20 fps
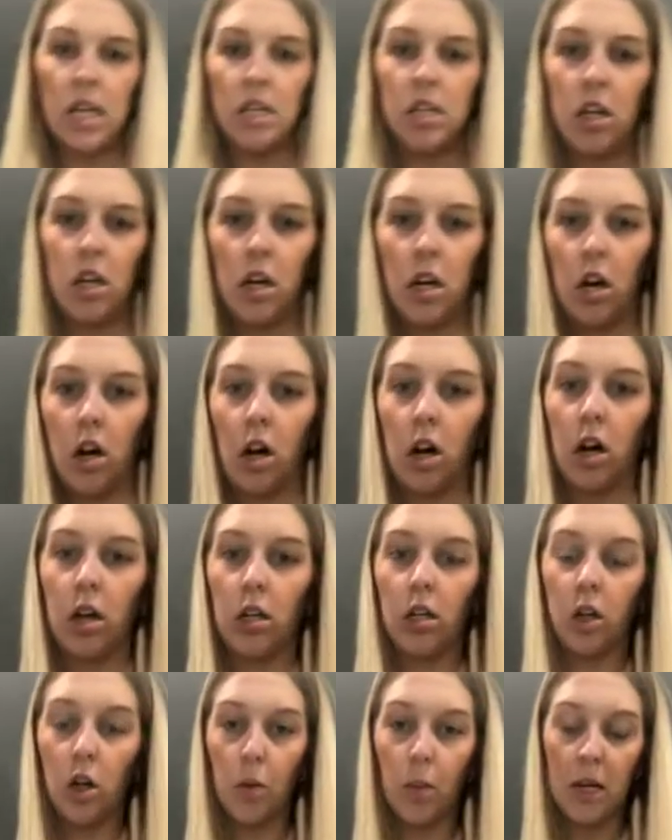your
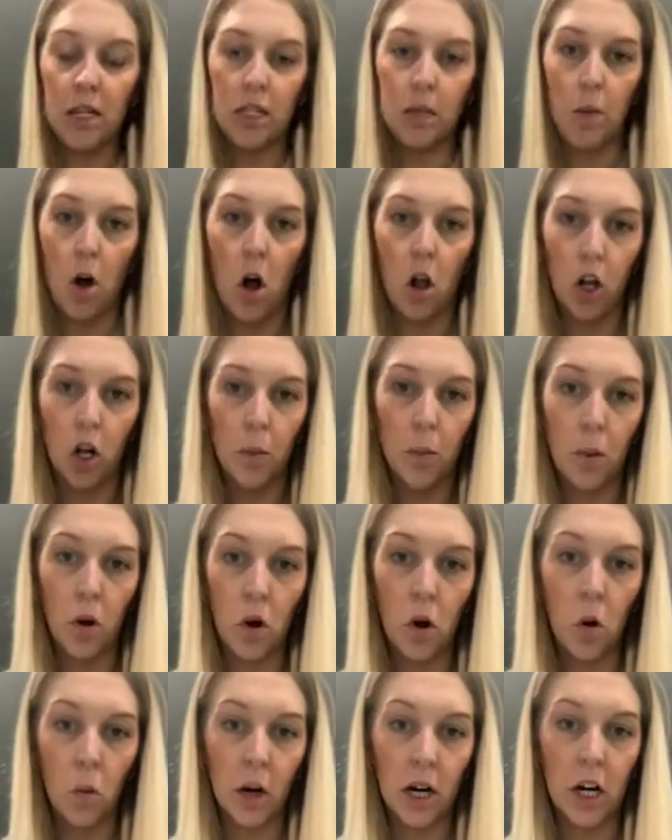little bit smaller
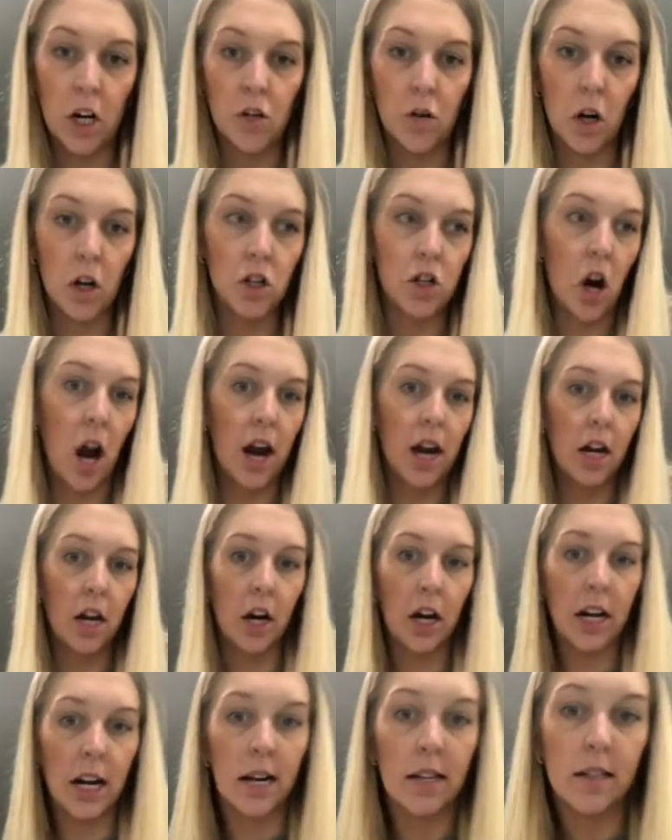bowl, we're gonna do our dry
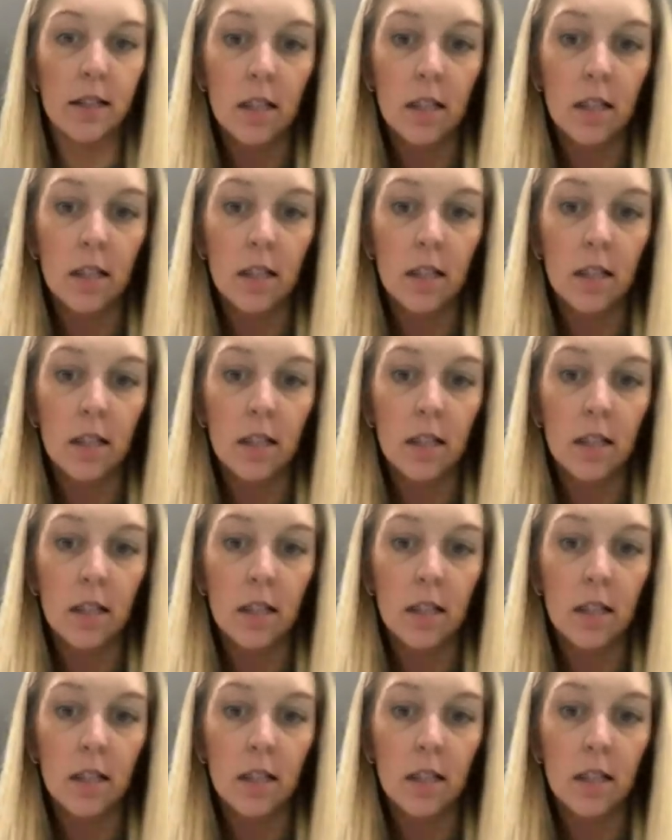ingredients.